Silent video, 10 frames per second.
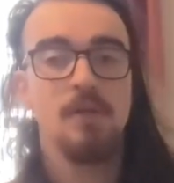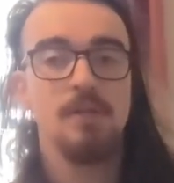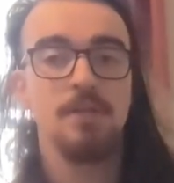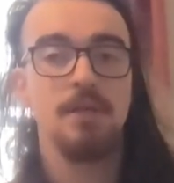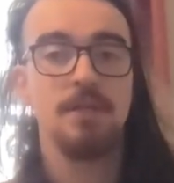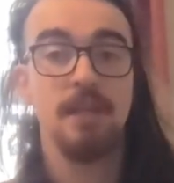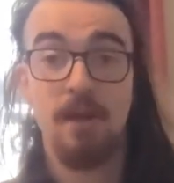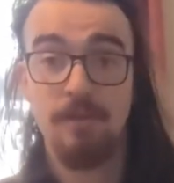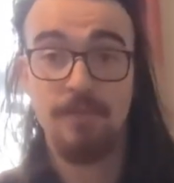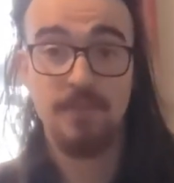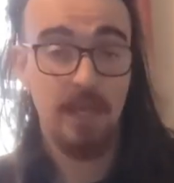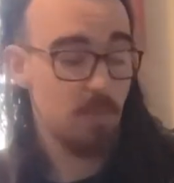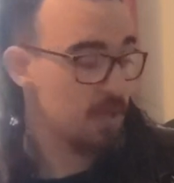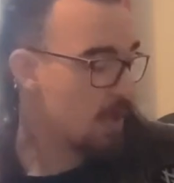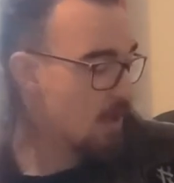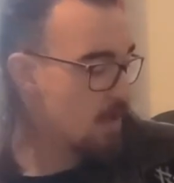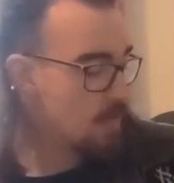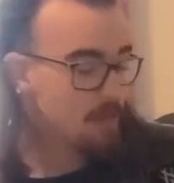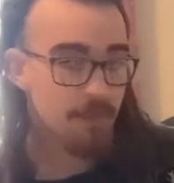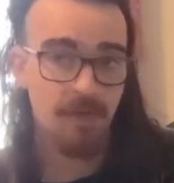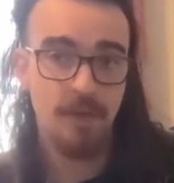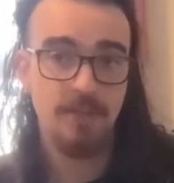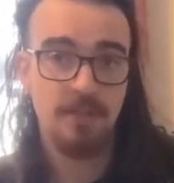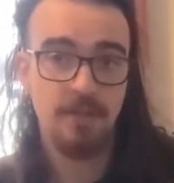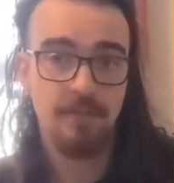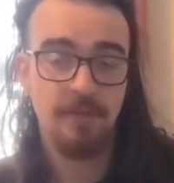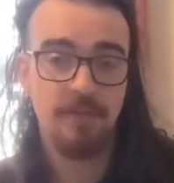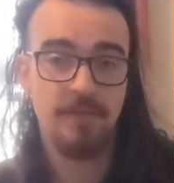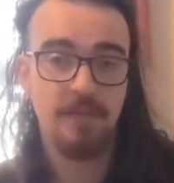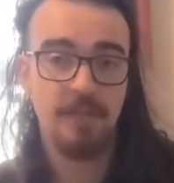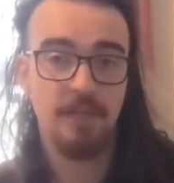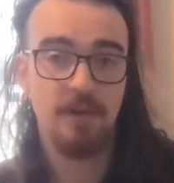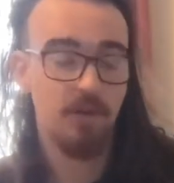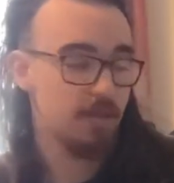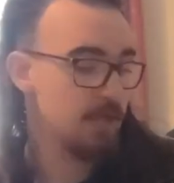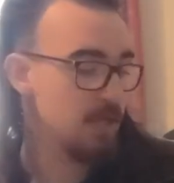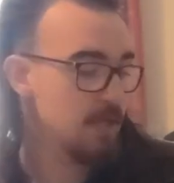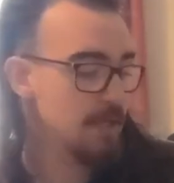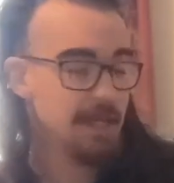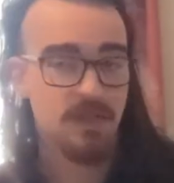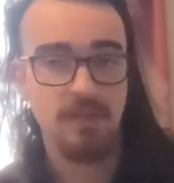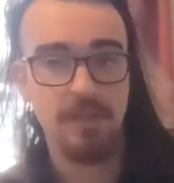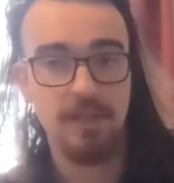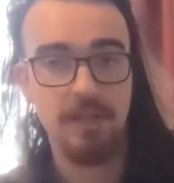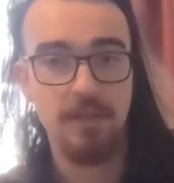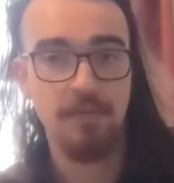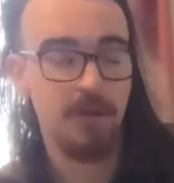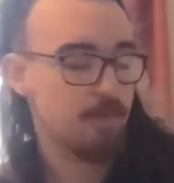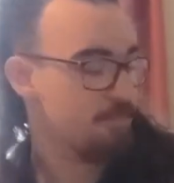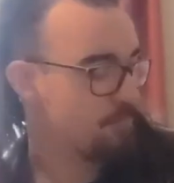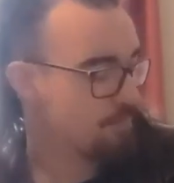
So you start off the same, you go first finger on the E string of the 3rd fret.